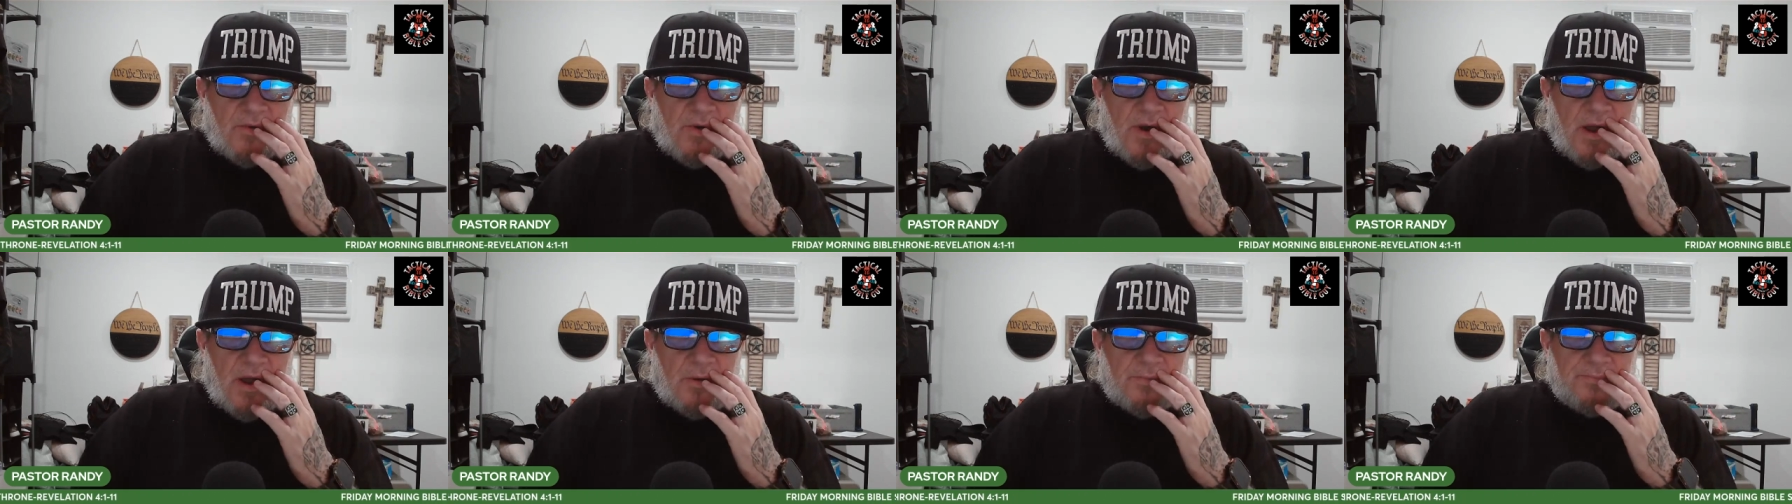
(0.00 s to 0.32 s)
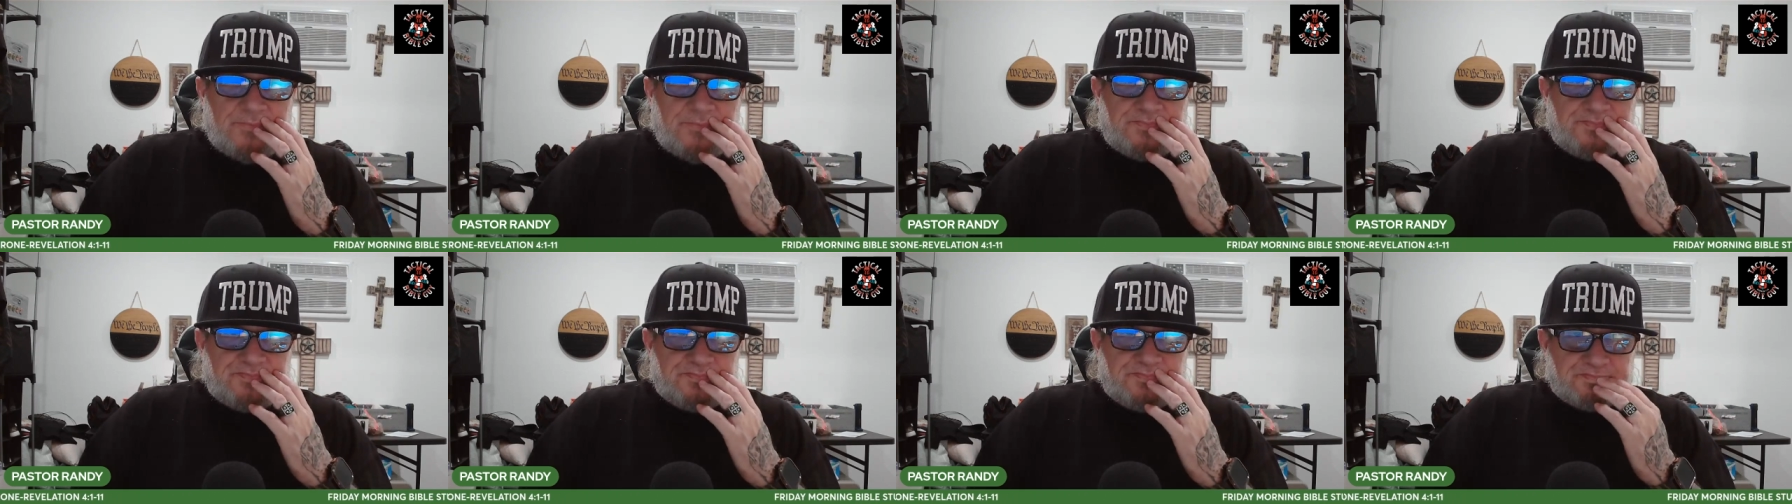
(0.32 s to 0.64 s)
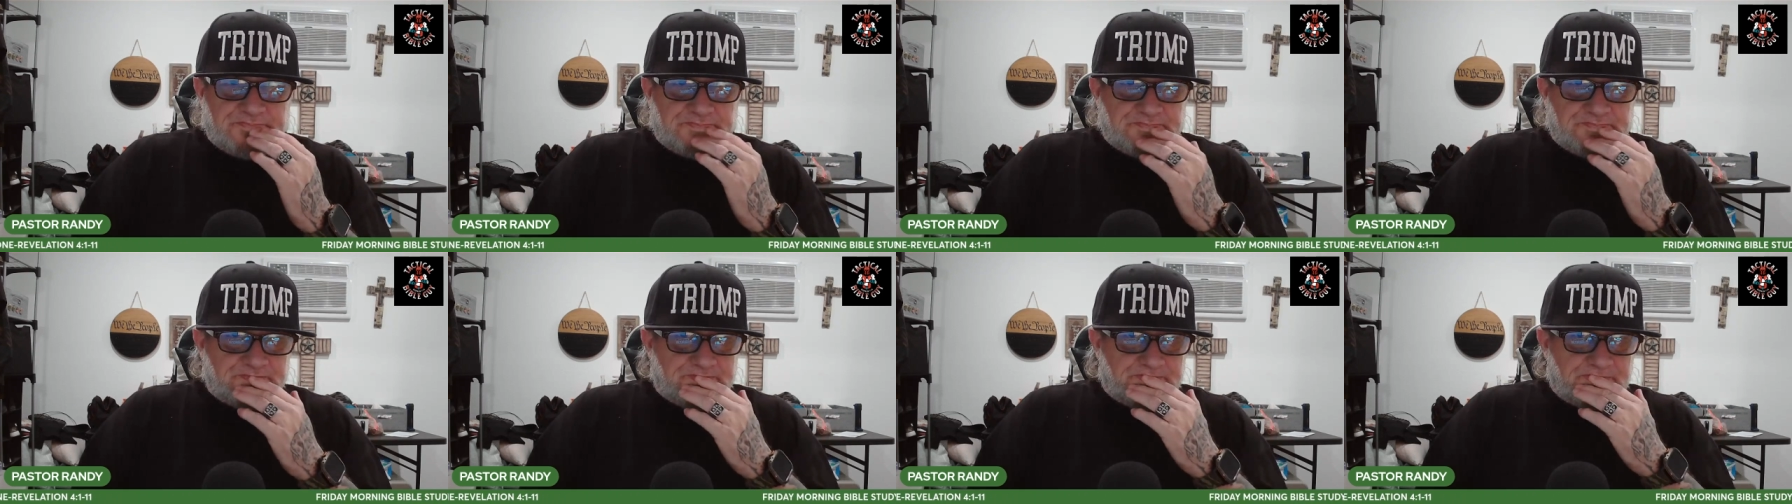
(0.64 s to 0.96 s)
realm.
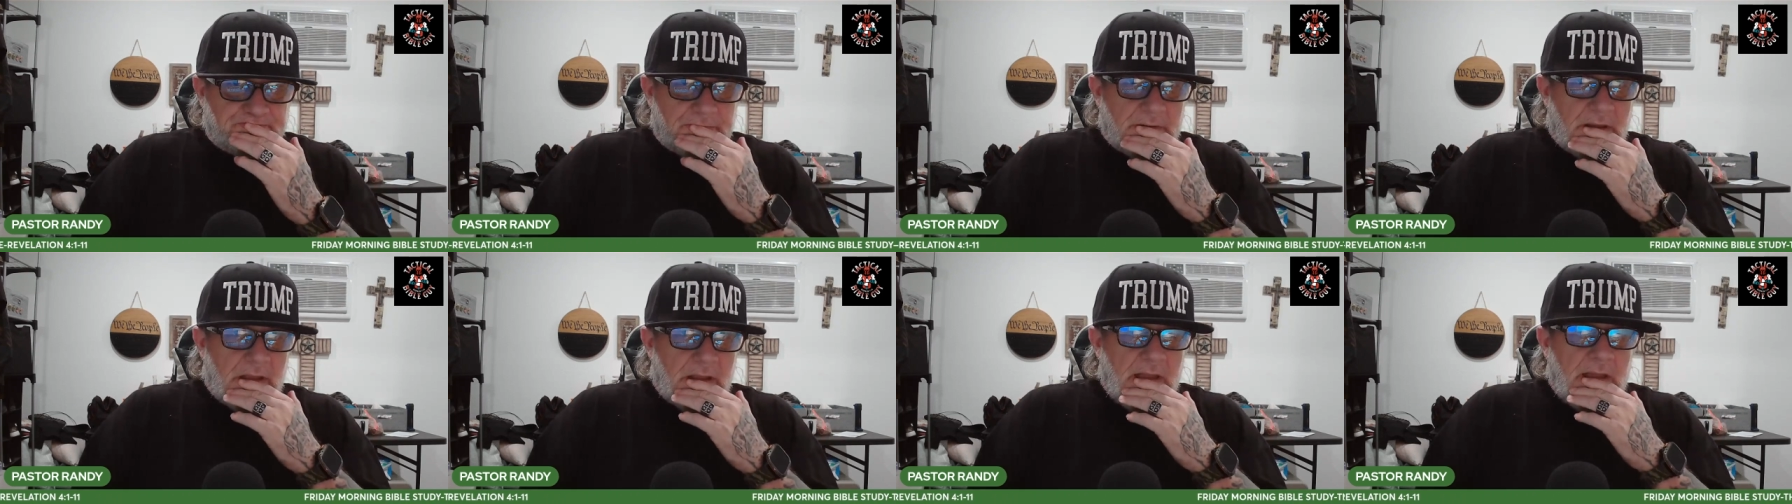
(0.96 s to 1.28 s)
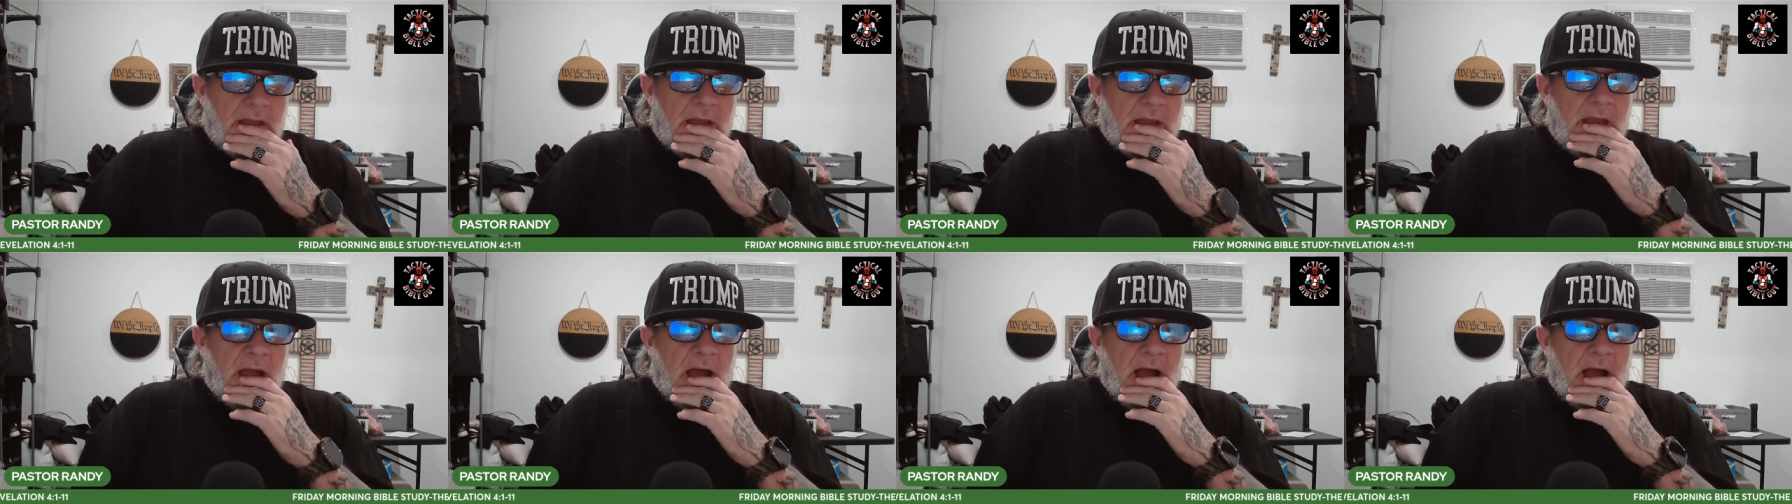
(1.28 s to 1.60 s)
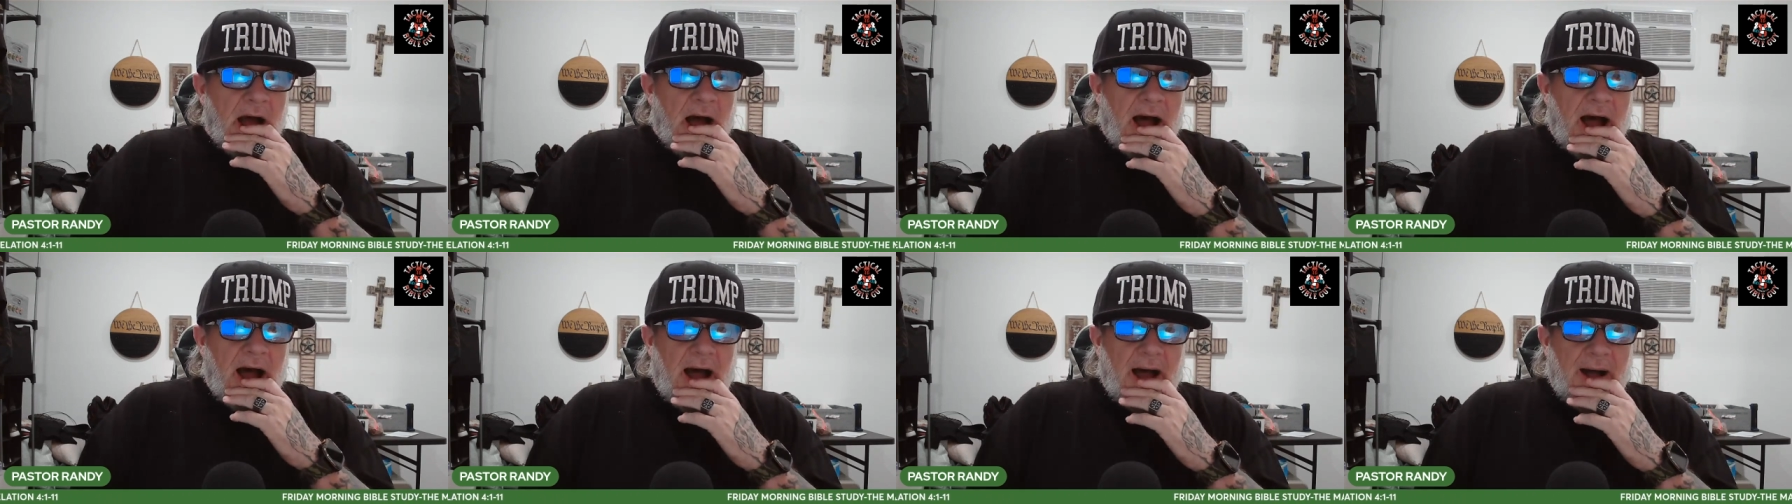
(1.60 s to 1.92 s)

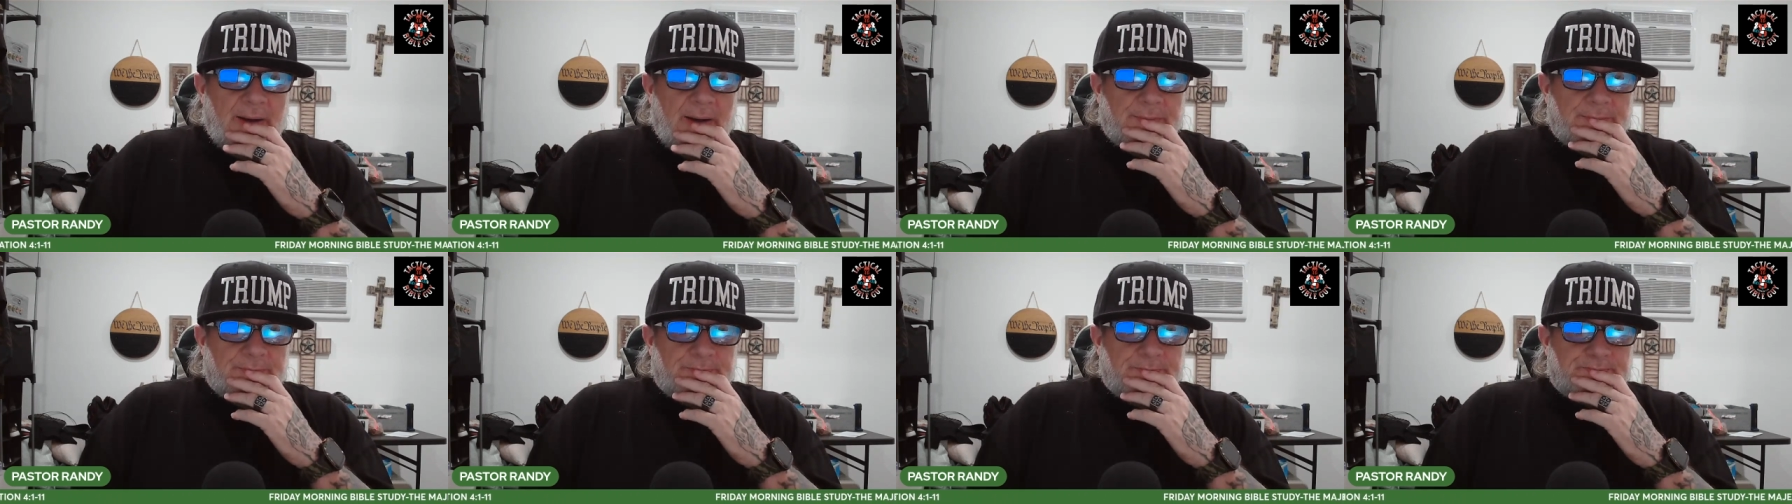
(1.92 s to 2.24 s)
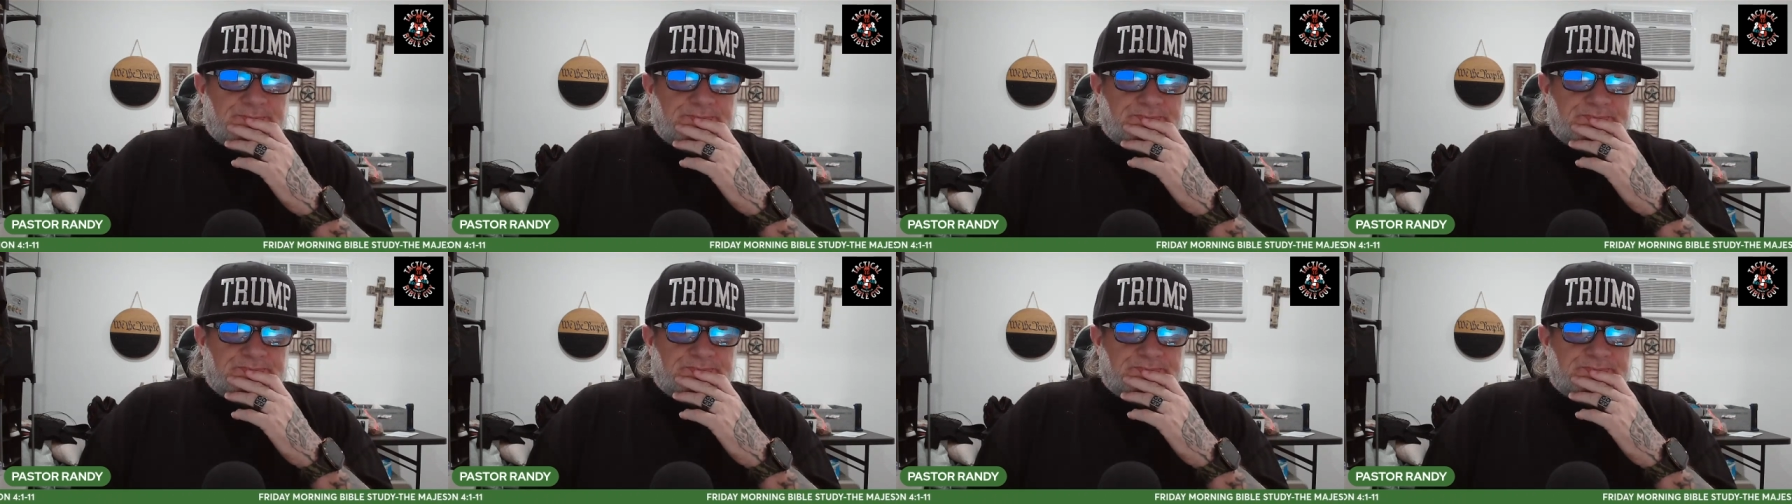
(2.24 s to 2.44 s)
Um,